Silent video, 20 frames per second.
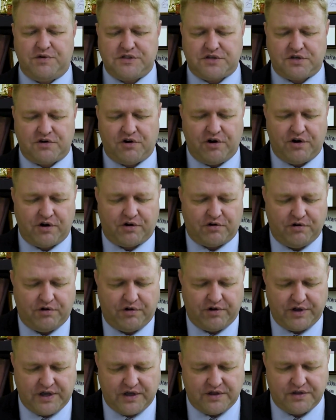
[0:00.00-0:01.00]
recent
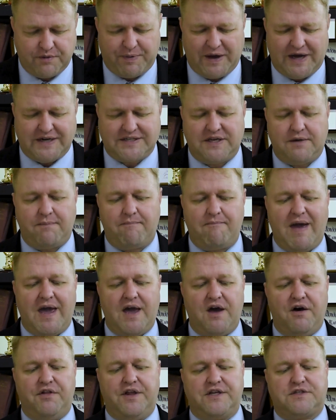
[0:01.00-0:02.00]
article in the Pattaya Mail,